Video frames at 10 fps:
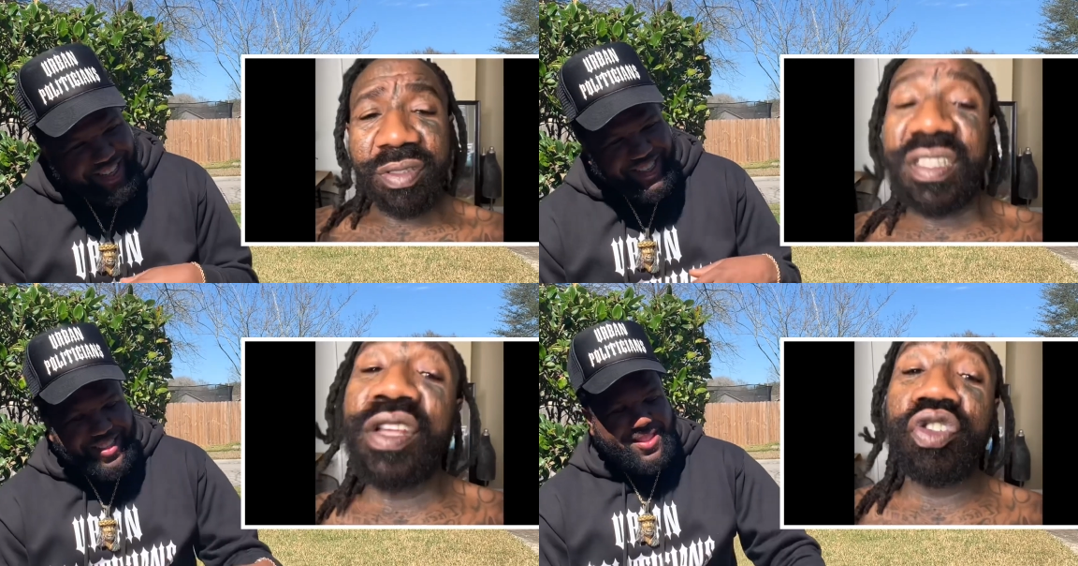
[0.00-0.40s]

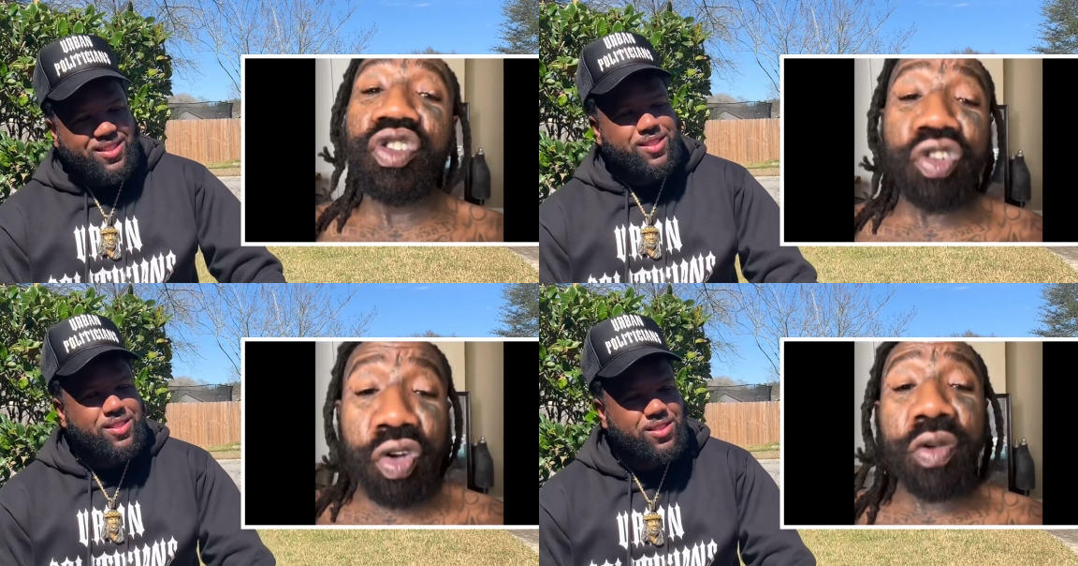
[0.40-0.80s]
Speaker 1: Tell
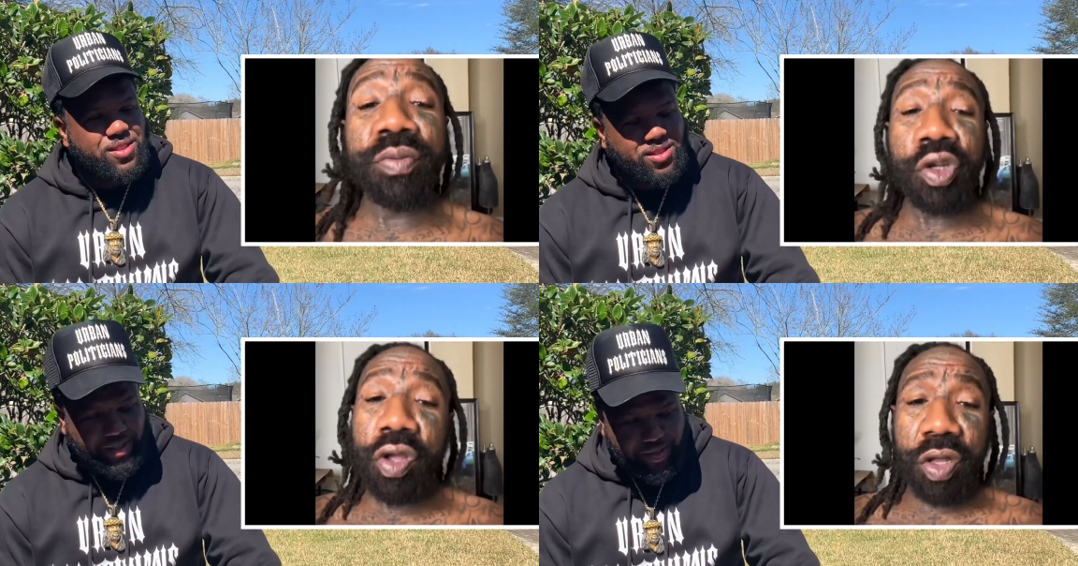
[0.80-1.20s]

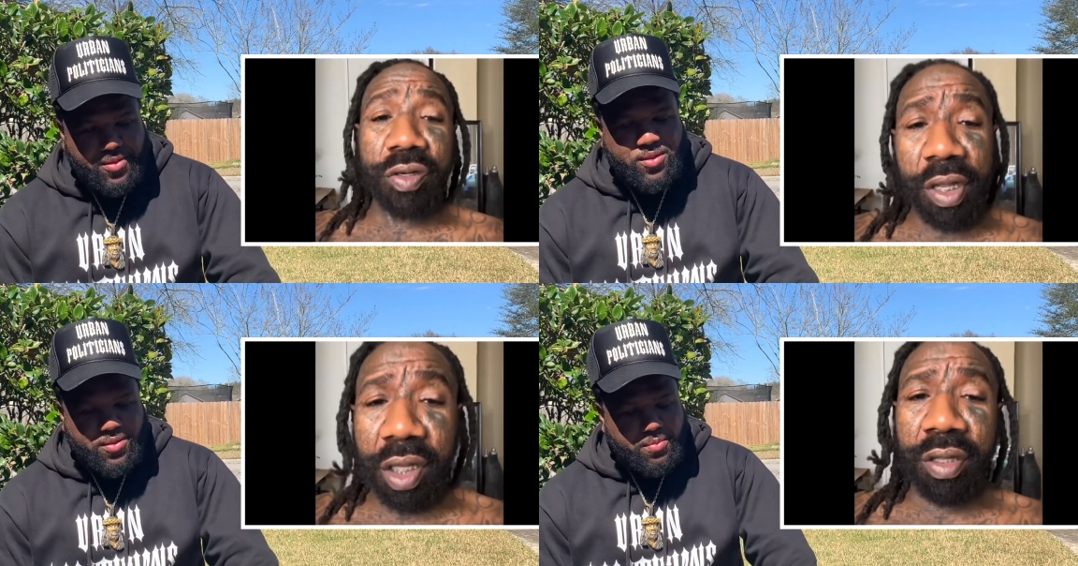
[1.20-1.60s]
Snoop Dogg,
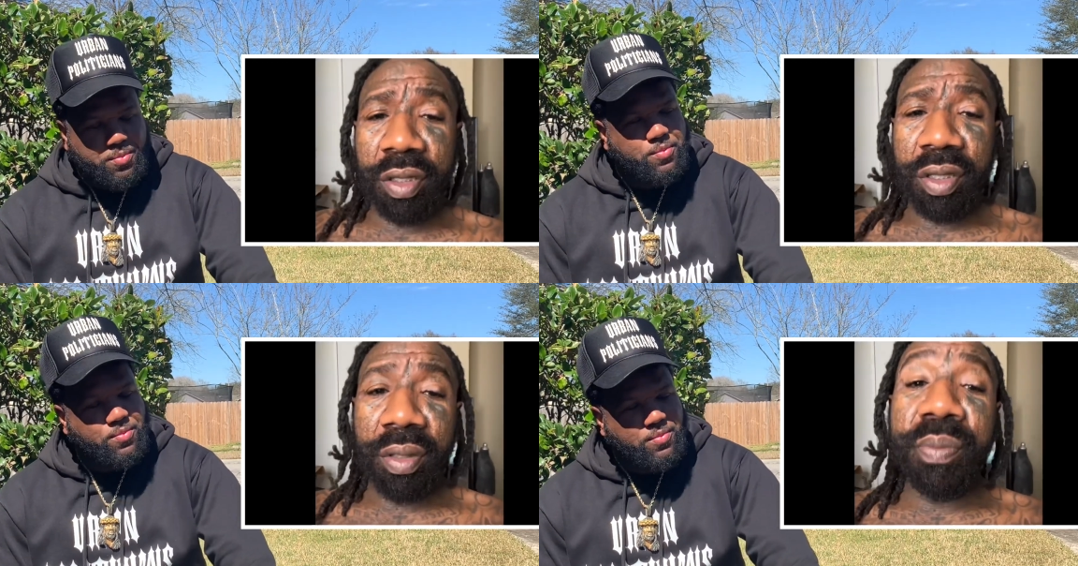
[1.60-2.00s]
nigga.
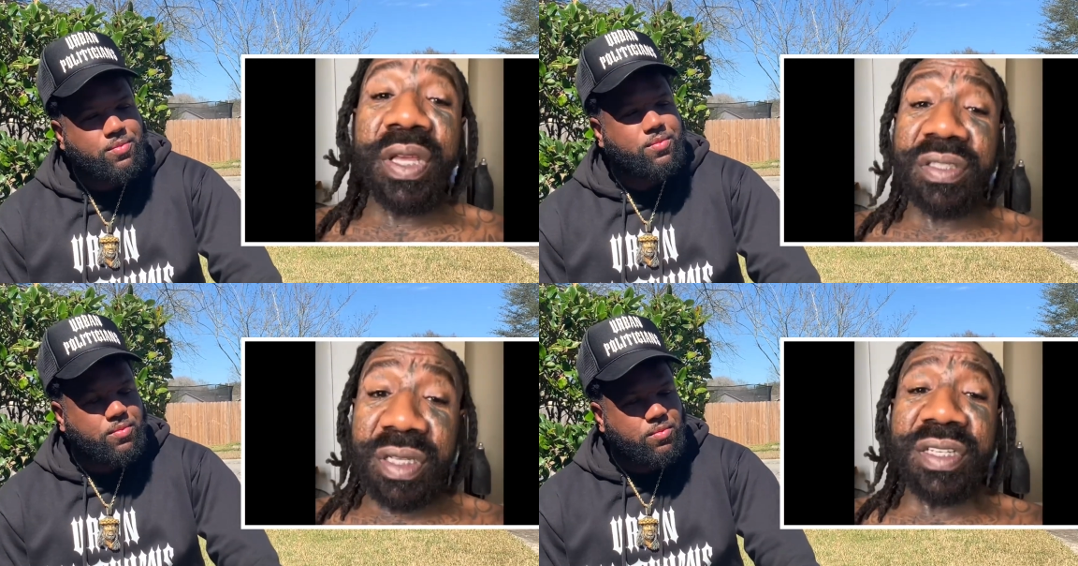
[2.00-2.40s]

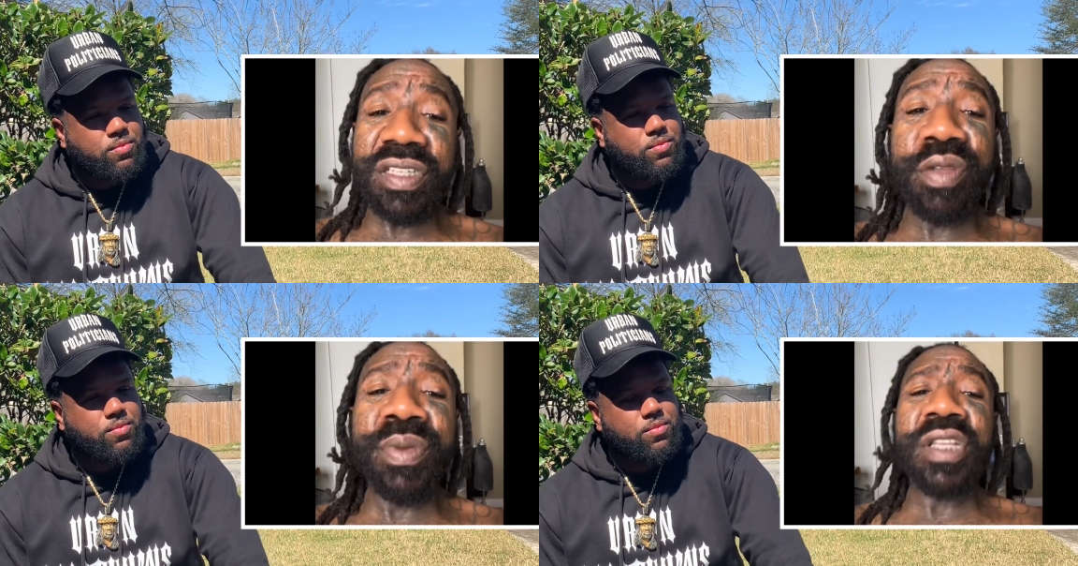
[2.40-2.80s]
Big
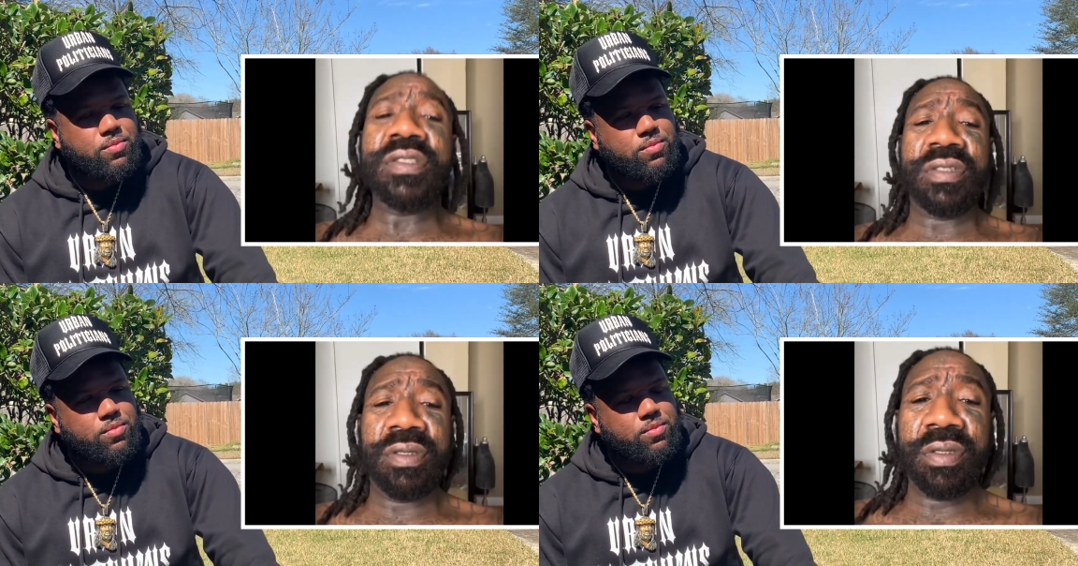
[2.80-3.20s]
zesty
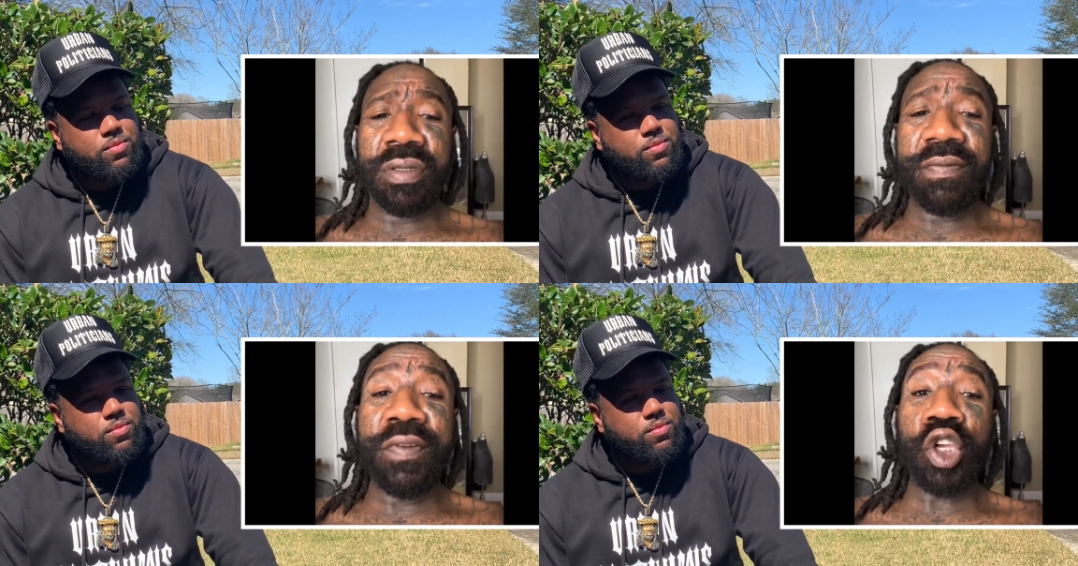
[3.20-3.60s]
bitch.
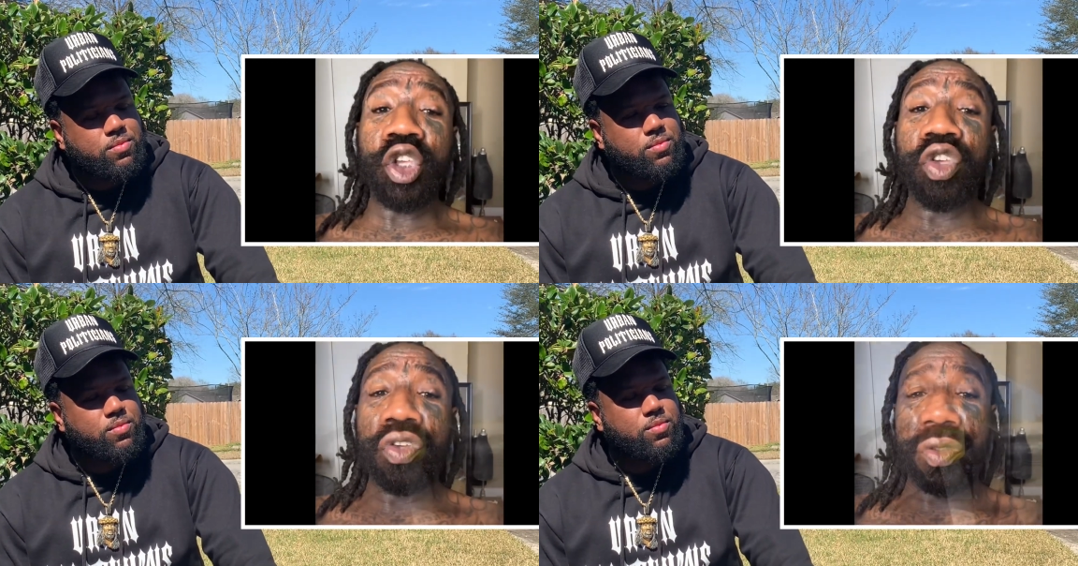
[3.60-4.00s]

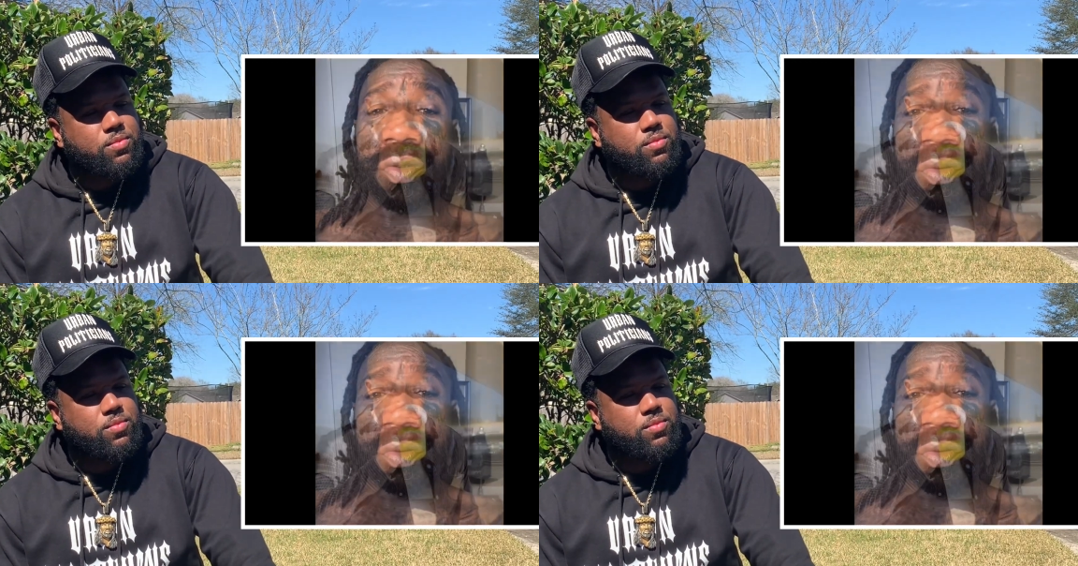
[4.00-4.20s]
Fuck you.